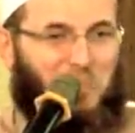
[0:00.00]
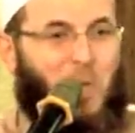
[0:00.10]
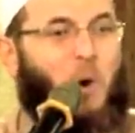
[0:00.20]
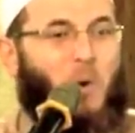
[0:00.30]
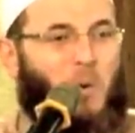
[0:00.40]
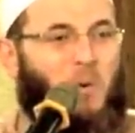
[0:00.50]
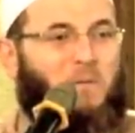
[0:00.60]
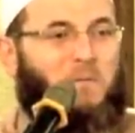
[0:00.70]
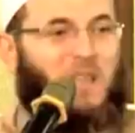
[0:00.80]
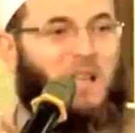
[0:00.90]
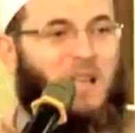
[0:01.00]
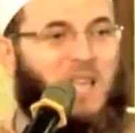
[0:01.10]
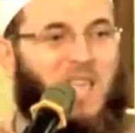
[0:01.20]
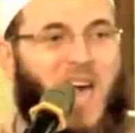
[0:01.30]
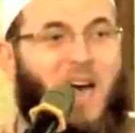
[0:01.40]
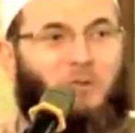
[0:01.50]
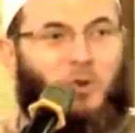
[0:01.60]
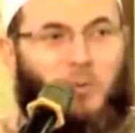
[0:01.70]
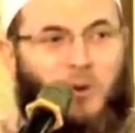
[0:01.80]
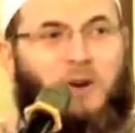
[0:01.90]
No. You have
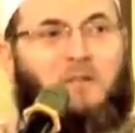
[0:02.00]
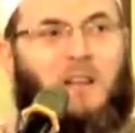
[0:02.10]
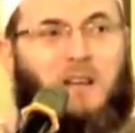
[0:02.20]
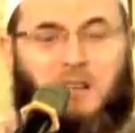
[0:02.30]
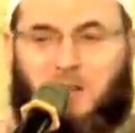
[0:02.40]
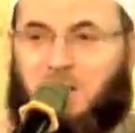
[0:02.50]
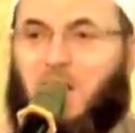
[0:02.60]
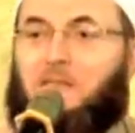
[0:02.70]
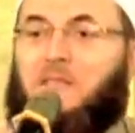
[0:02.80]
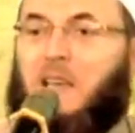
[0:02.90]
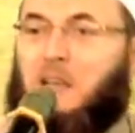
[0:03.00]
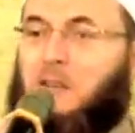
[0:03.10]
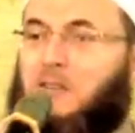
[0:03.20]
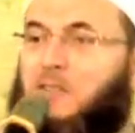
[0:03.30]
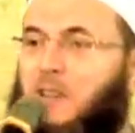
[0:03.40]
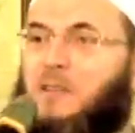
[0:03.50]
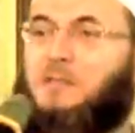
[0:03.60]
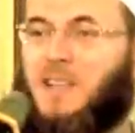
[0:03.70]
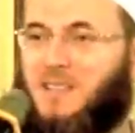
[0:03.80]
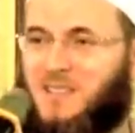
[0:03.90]
to prove it yourself that you
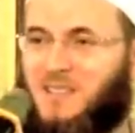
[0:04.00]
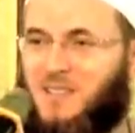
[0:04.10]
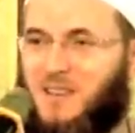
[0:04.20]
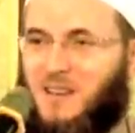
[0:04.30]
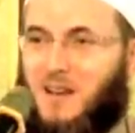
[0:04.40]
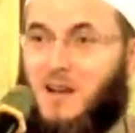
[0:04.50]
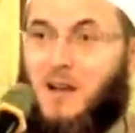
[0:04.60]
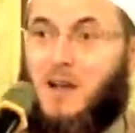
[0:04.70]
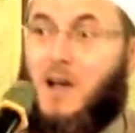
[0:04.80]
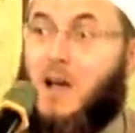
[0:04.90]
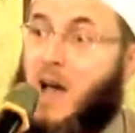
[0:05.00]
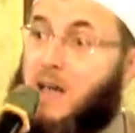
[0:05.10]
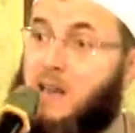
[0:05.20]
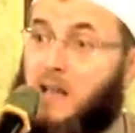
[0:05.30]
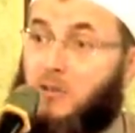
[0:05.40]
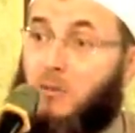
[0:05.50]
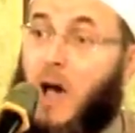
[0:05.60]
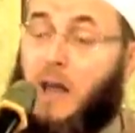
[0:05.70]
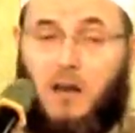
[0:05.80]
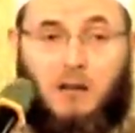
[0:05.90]
deserve it. And that's
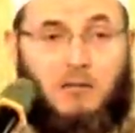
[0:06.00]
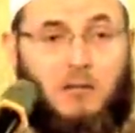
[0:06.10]
why